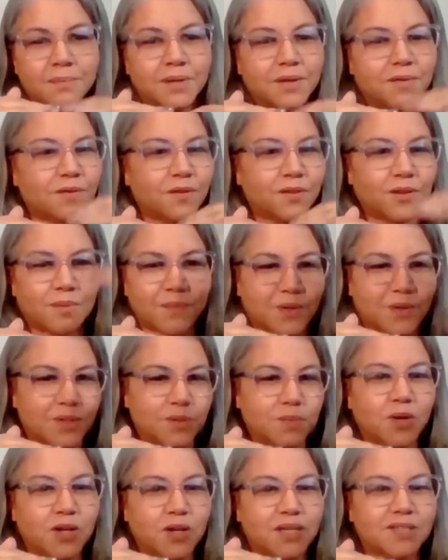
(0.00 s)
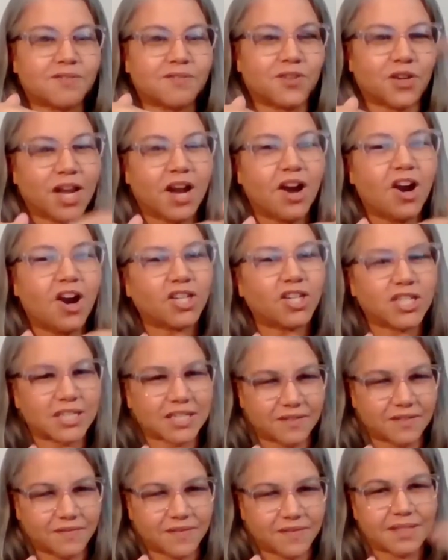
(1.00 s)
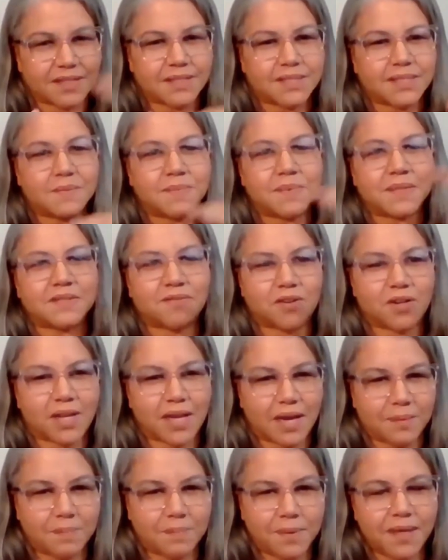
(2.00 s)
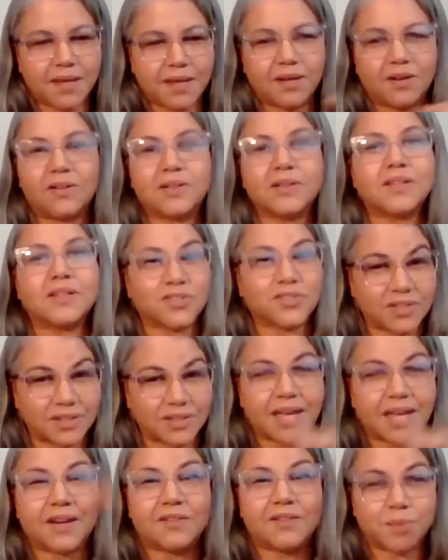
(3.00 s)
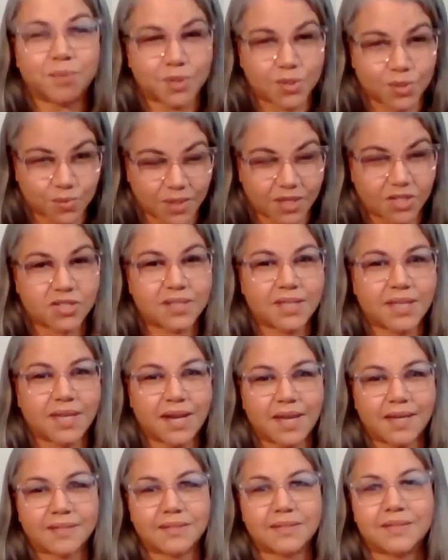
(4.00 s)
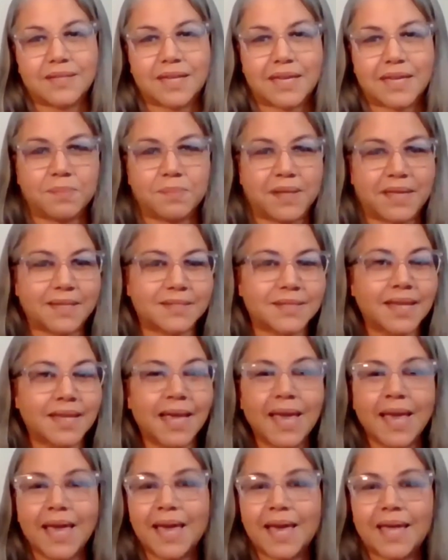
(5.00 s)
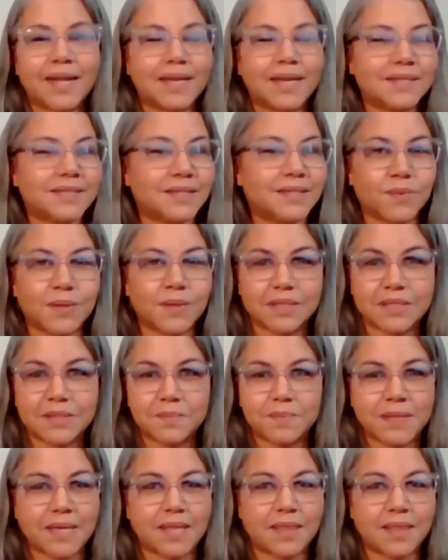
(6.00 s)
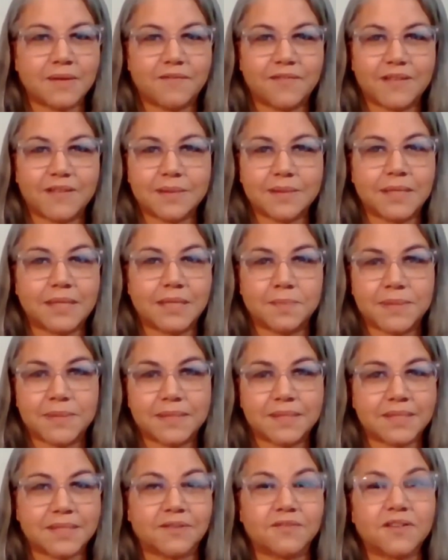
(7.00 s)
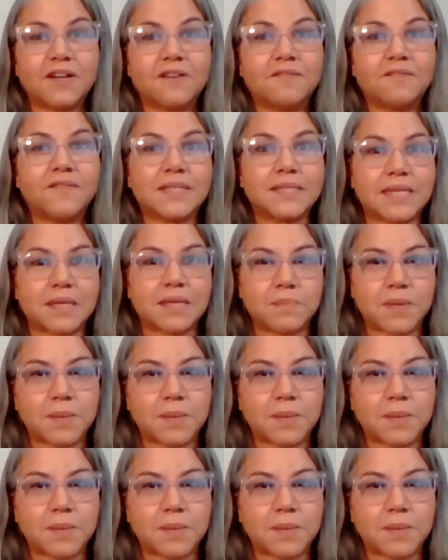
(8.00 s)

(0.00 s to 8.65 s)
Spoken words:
but for the most part, it's very hard to convince them. It's very uphill. There's a lot of persuasion that has to take place. And I didn't want to be in the business of convincing